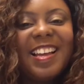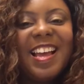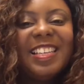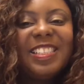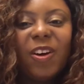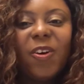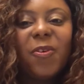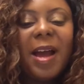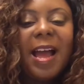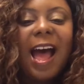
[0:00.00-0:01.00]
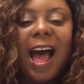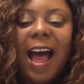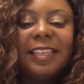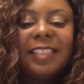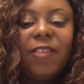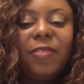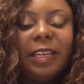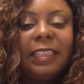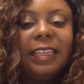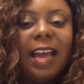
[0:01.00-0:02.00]
So I
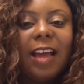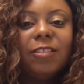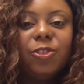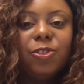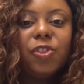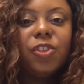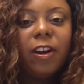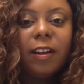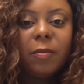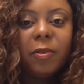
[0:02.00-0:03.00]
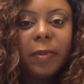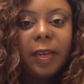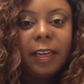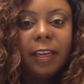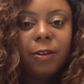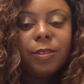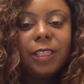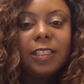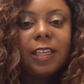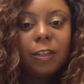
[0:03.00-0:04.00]
definitely had to start implementing using
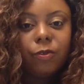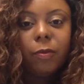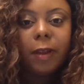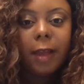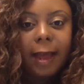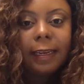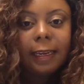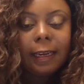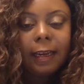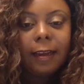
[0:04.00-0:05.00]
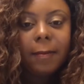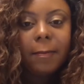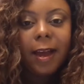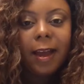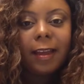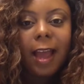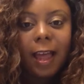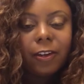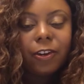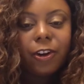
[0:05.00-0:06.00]
schedule blocking in my
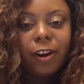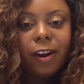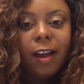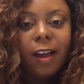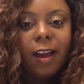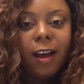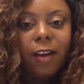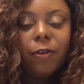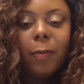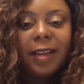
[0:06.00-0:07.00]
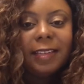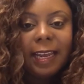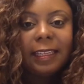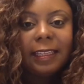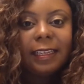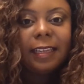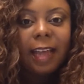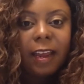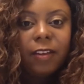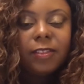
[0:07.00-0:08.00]
calendar for my daily
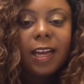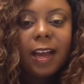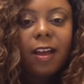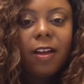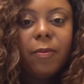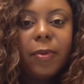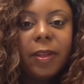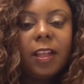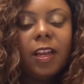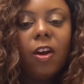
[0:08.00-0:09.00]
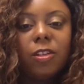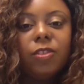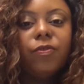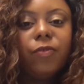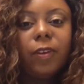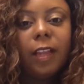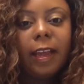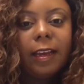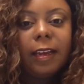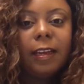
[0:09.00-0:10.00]
lifestyle, but then also for
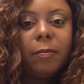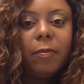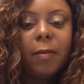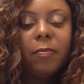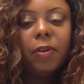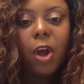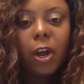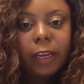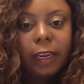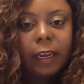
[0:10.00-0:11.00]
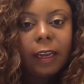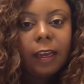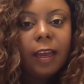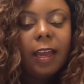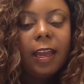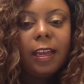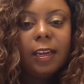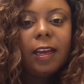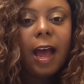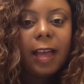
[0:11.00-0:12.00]
like my blogging, any
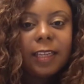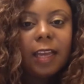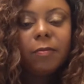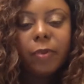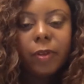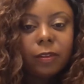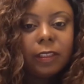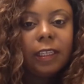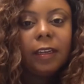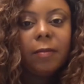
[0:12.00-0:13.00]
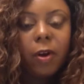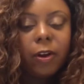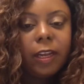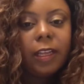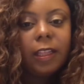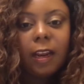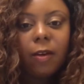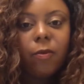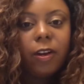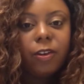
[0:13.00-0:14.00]
content building and marketing that I
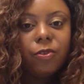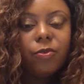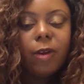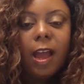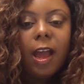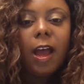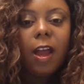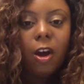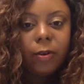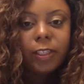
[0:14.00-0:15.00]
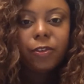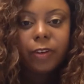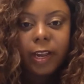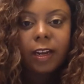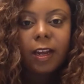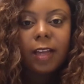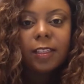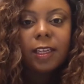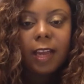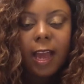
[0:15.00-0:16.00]
want to do. I always create a
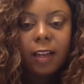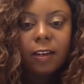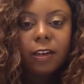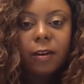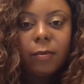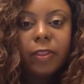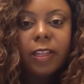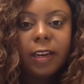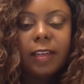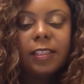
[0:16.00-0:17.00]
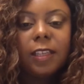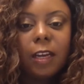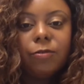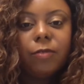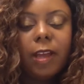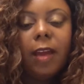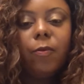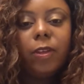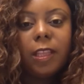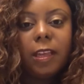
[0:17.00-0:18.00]
content calendar, but then I schedule that
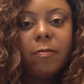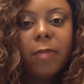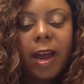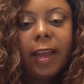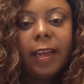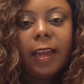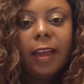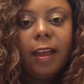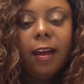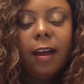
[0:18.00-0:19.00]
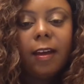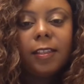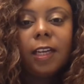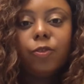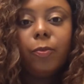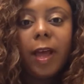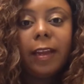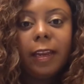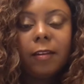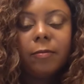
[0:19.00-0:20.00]
within my schedule
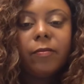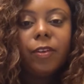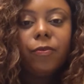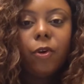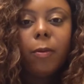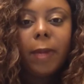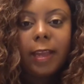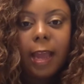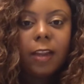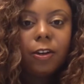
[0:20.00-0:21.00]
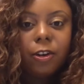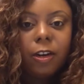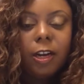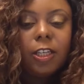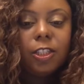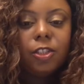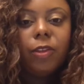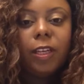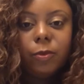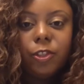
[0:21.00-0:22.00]
blocking for my calendar. So
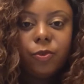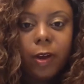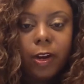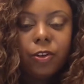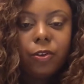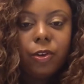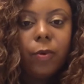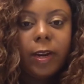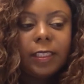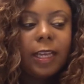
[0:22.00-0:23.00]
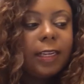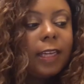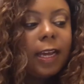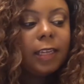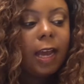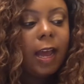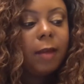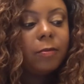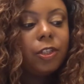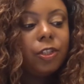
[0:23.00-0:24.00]
that's what you want to do. You want to set aside time
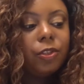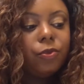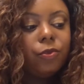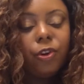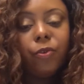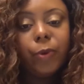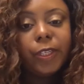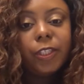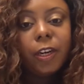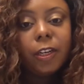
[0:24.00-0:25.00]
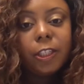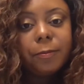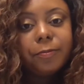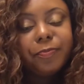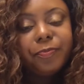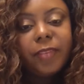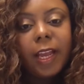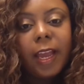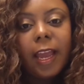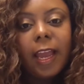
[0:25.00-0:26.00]
to do your research.
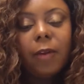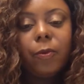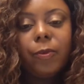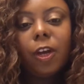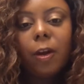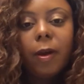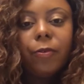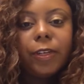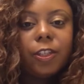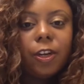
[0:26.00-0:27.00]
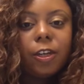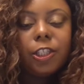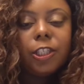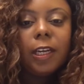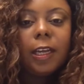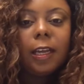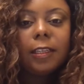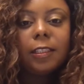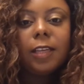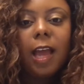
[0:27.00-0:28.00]
And when we talk about research,
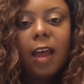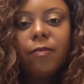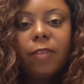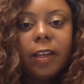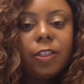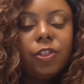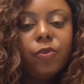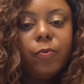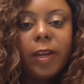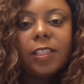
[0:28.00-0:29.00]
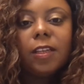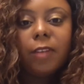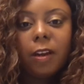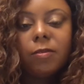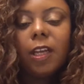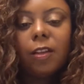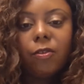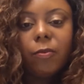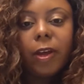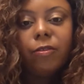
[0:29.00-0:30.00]
it's kind of like the TubeBuddy stuff that I was telling you
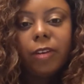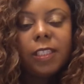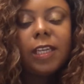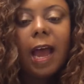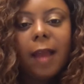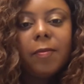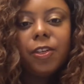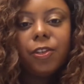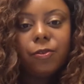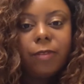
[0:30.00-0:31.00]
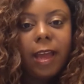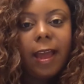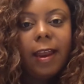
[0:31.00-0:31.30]
about. You need time to do that.